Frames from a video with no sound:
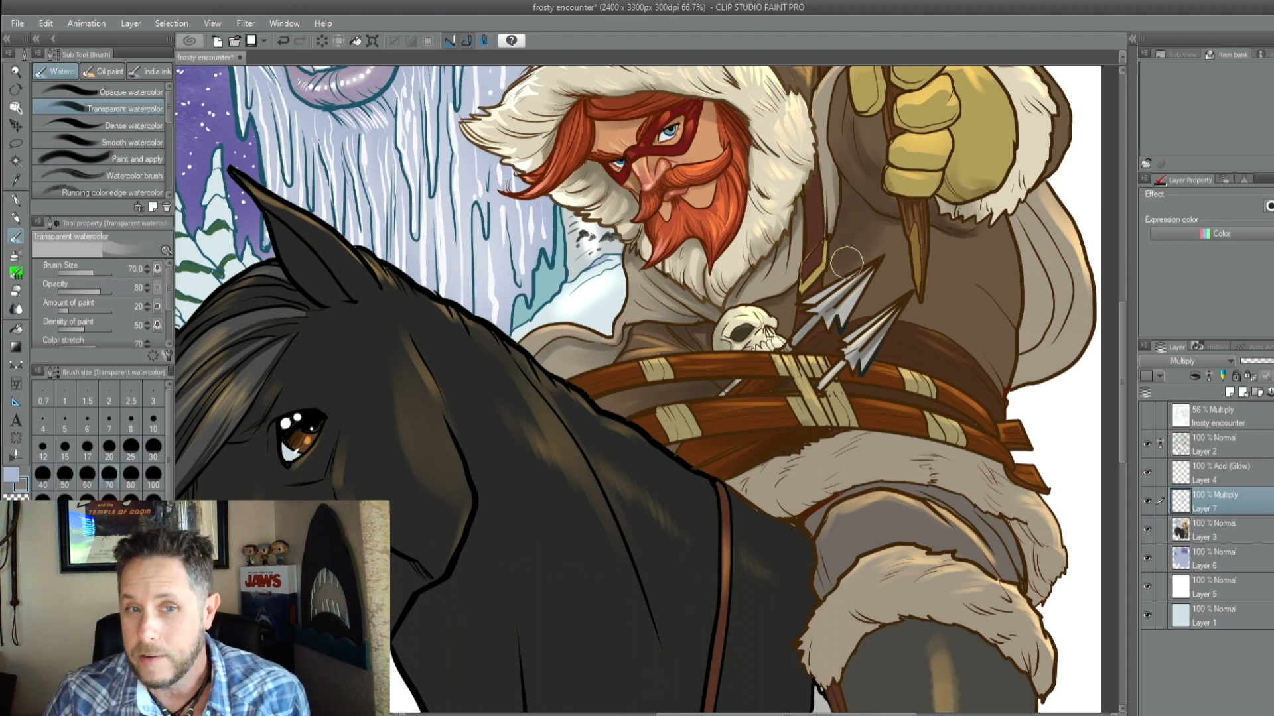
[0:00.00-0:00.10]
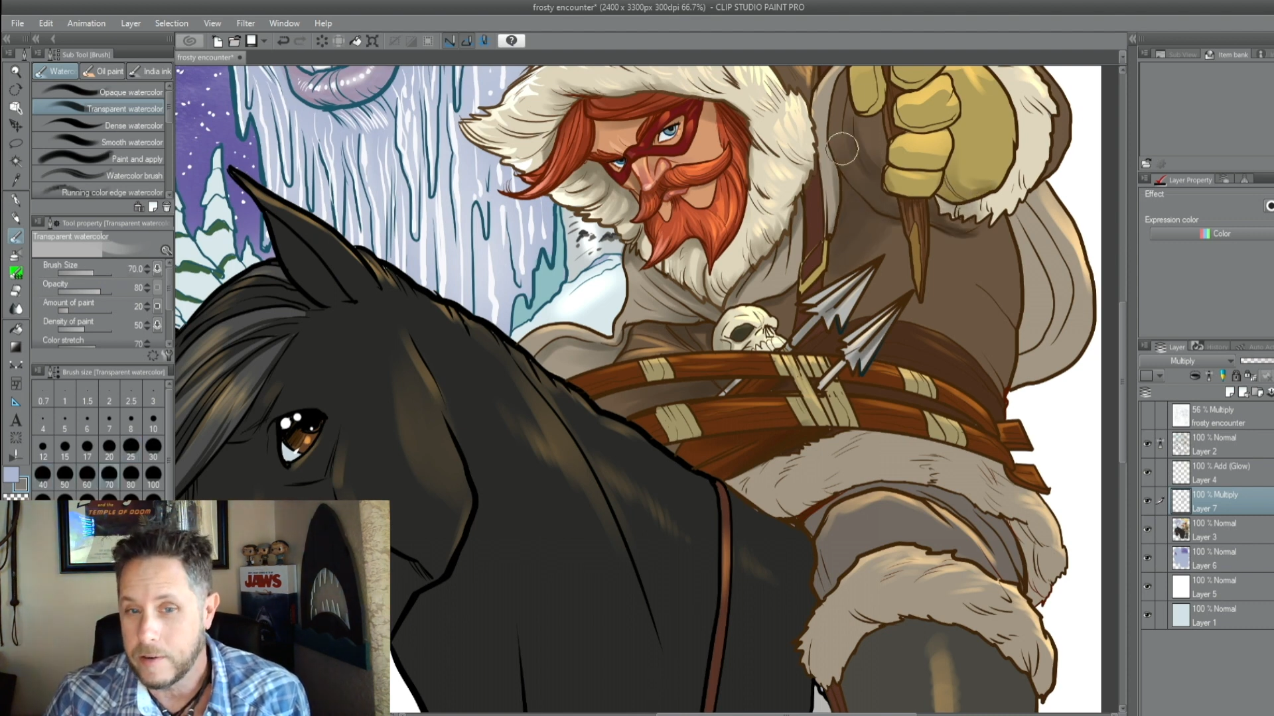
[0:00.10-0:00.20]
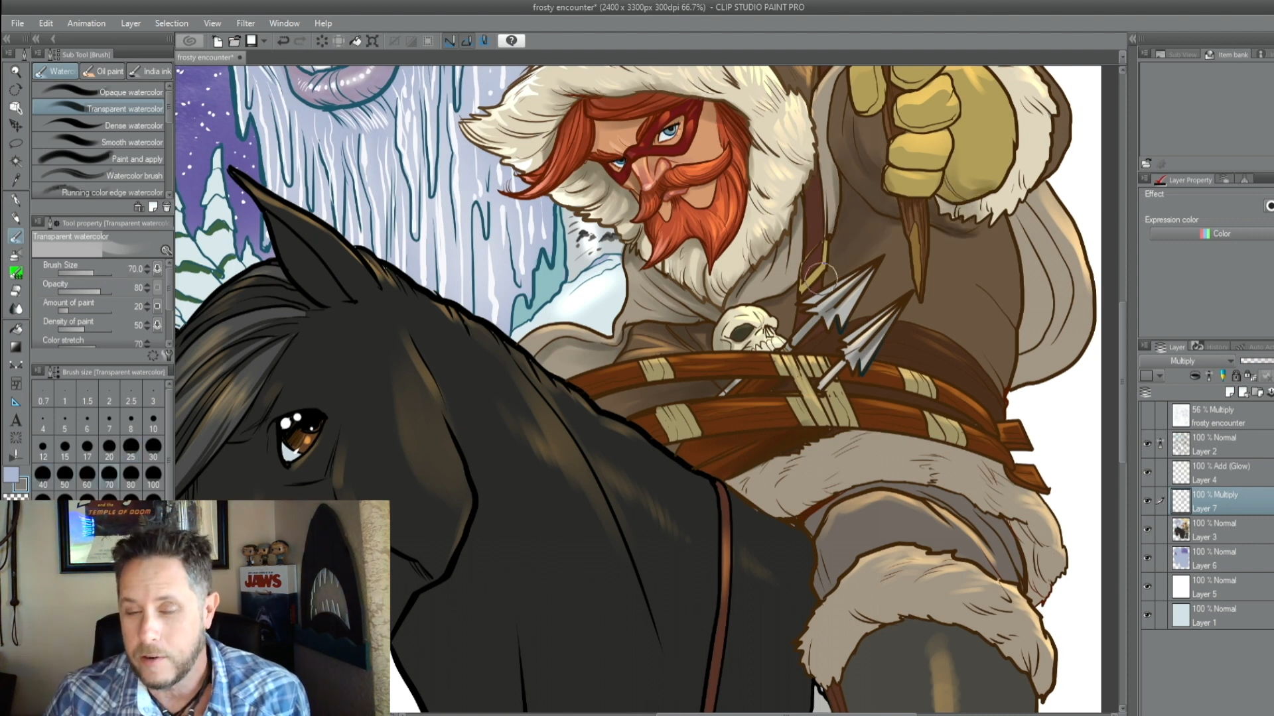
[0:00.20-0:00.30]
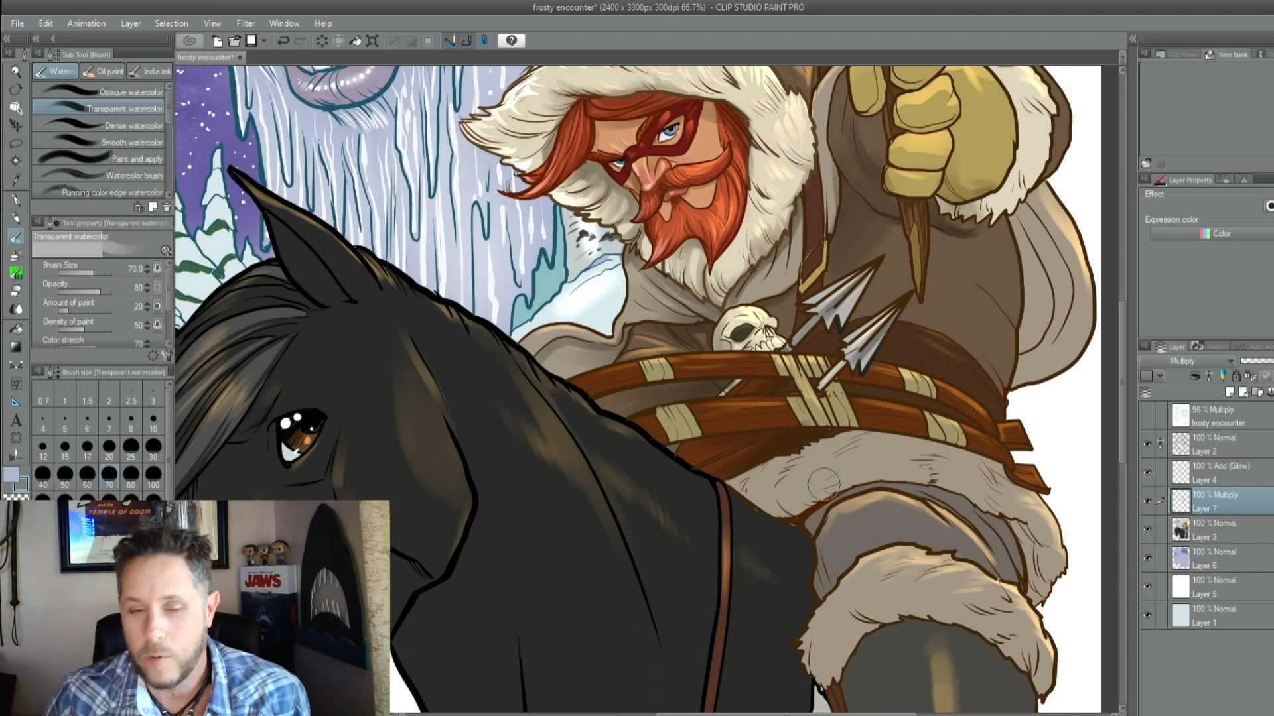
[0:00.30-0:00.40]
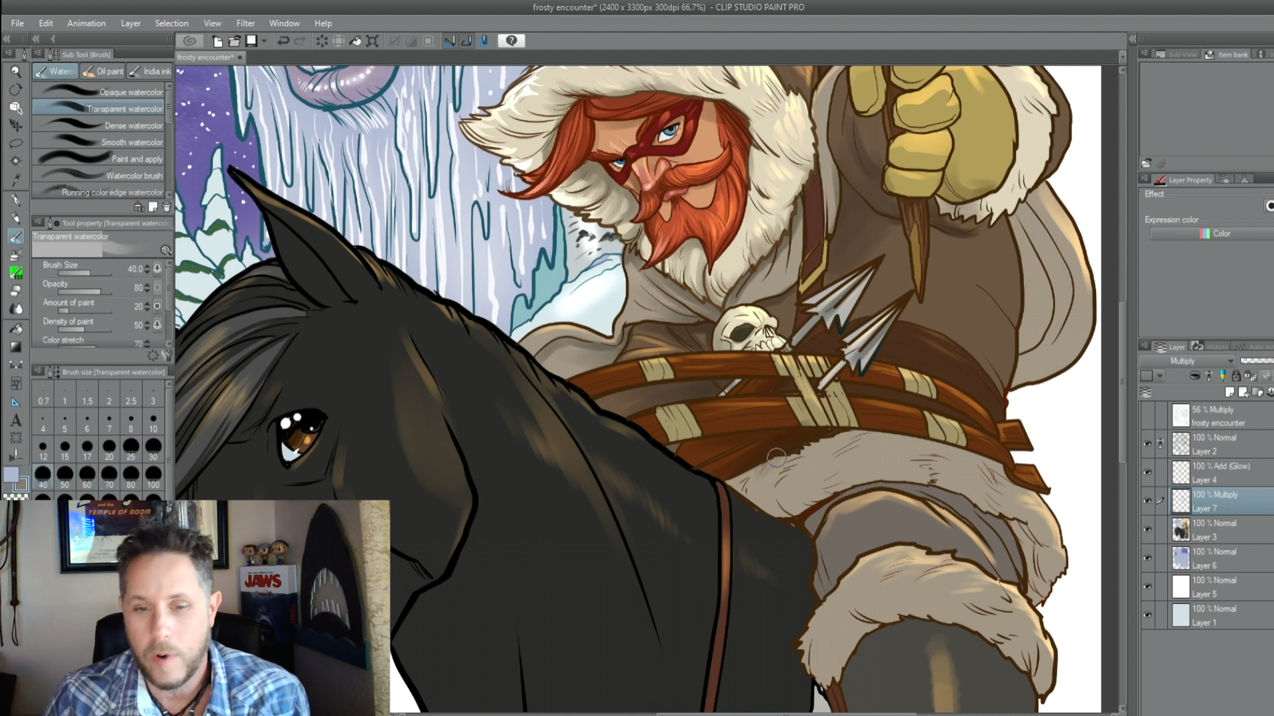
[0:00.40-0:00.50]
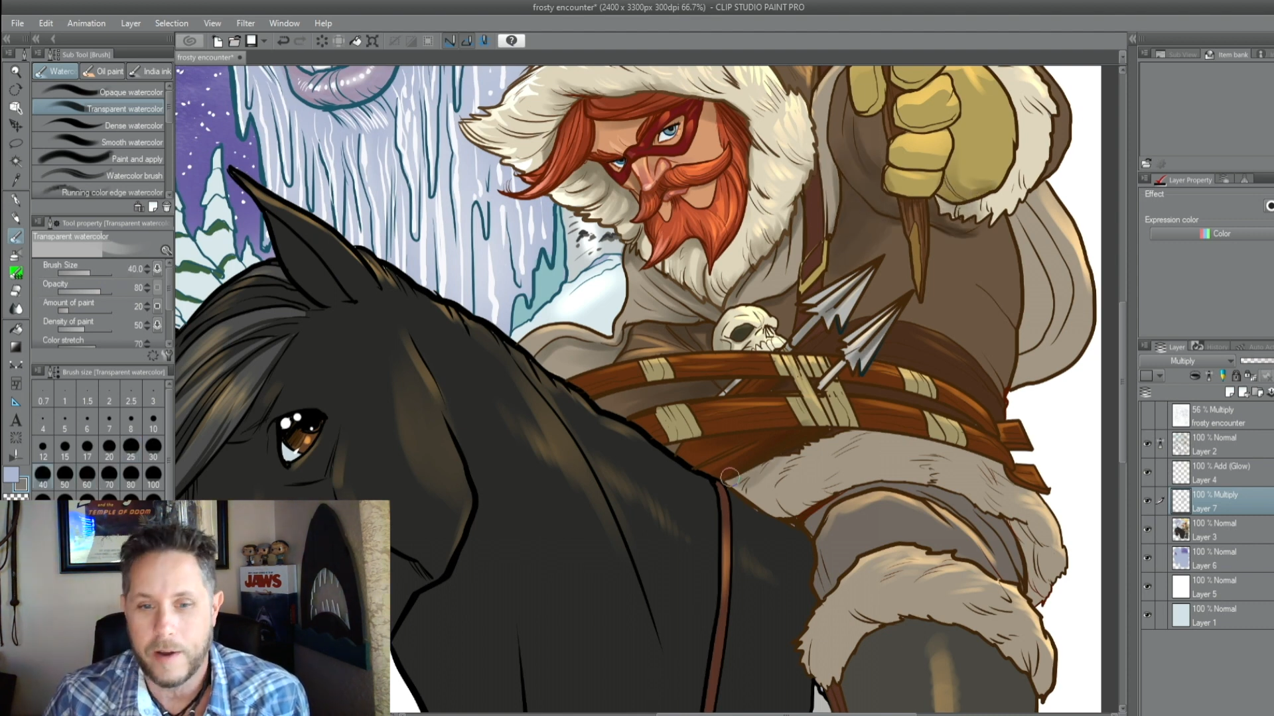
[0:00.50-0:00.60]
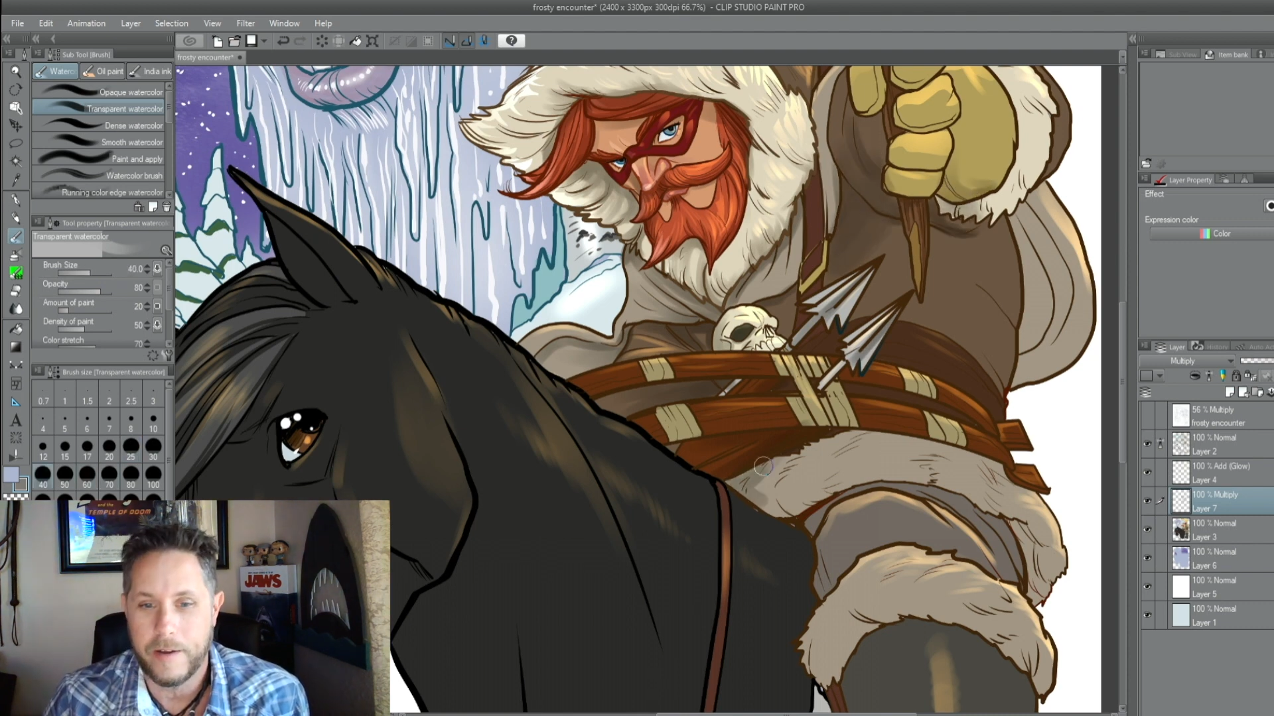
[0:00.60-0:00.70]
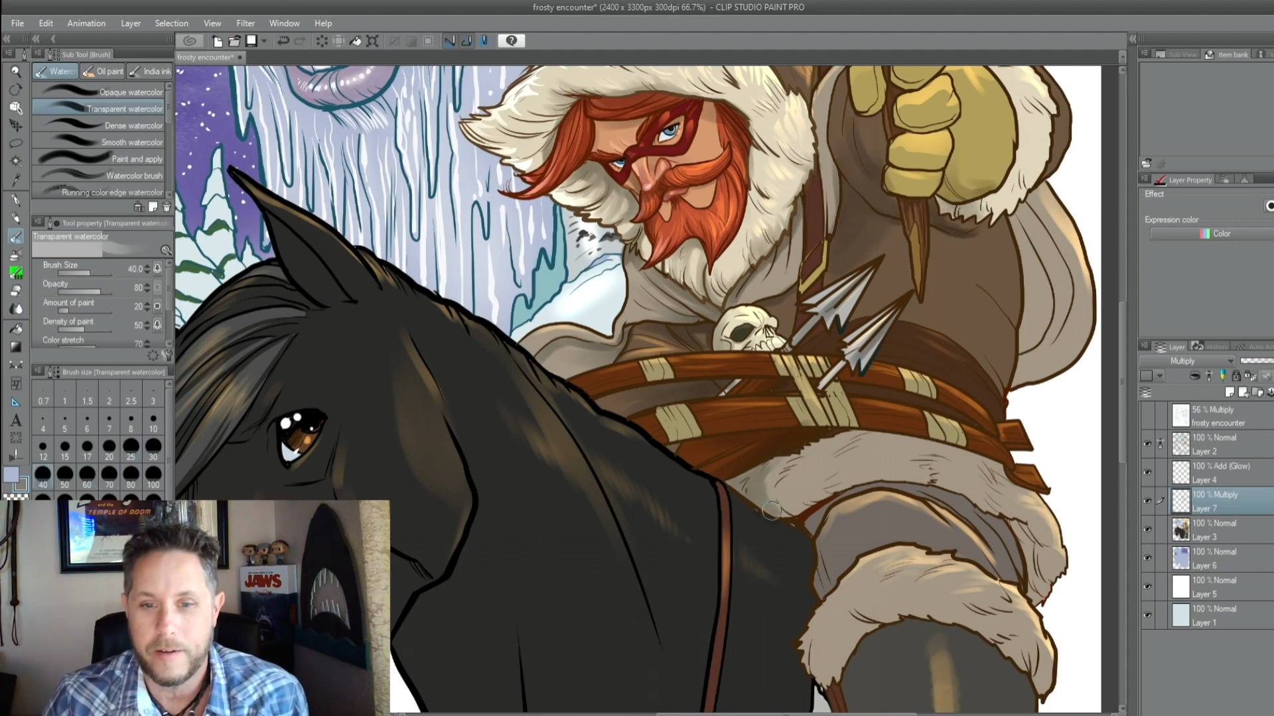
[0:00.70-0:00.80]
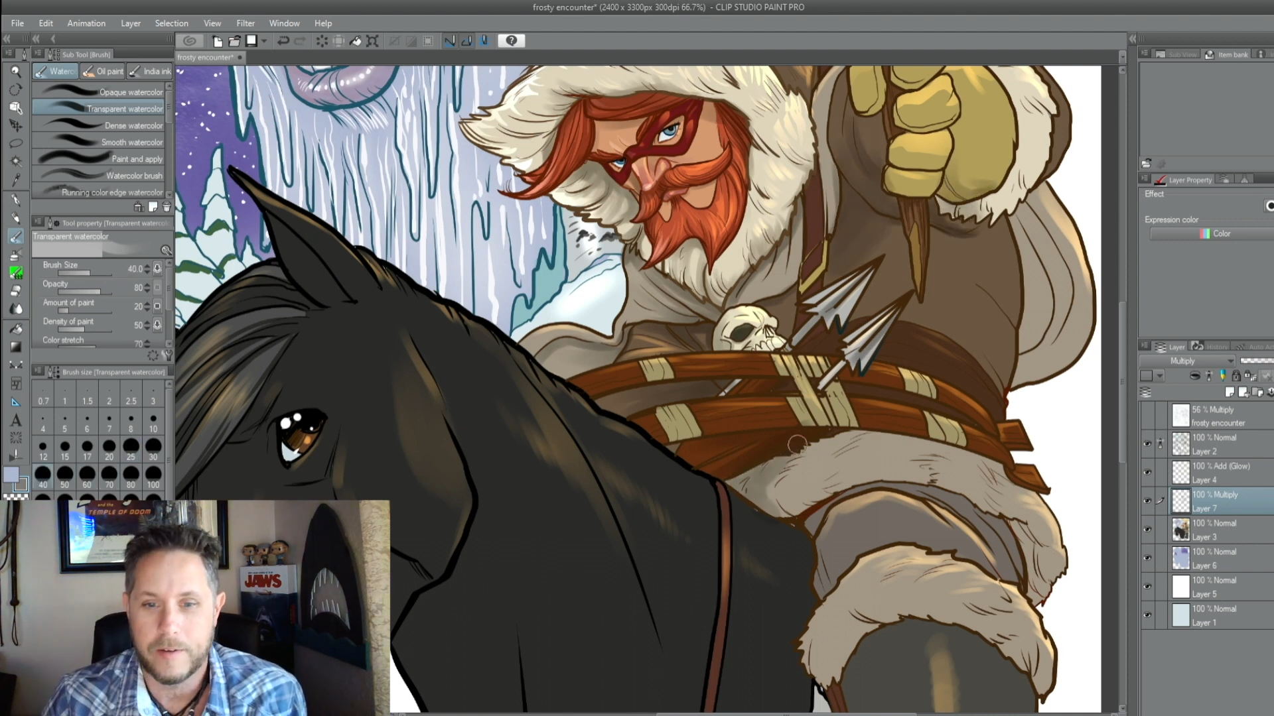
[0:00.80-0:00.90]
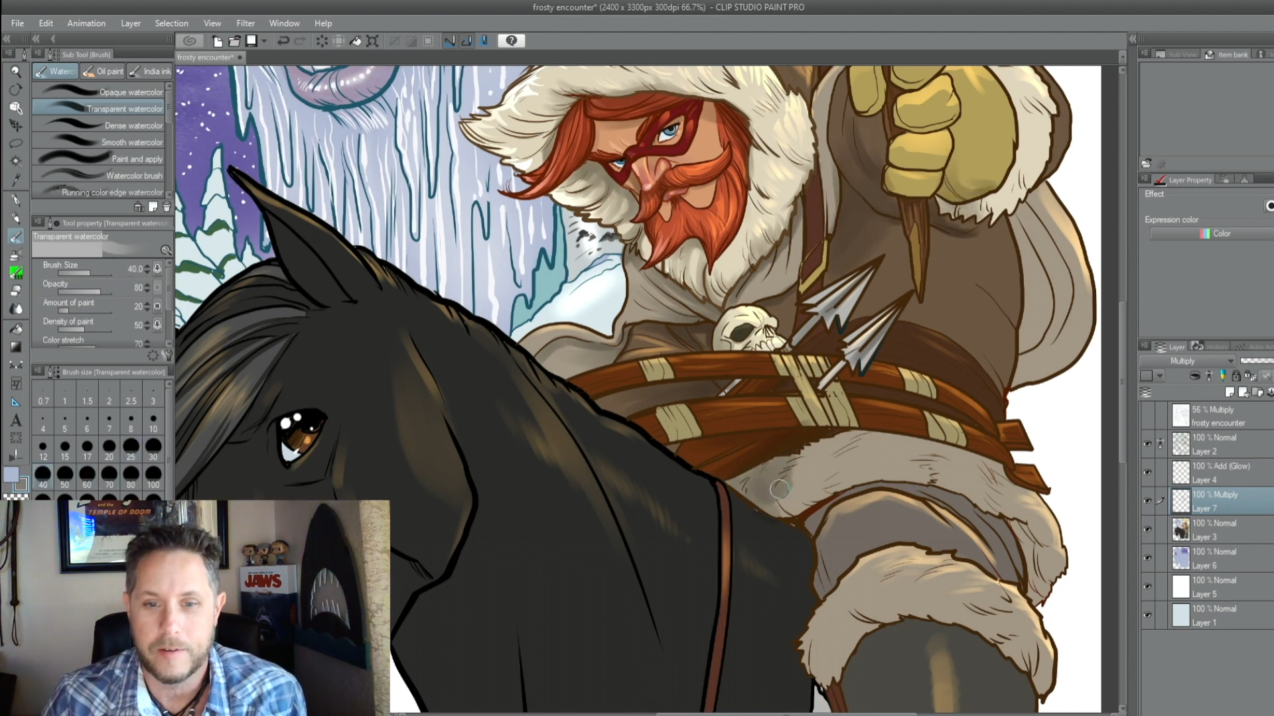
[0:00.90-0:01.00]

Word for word: to know why.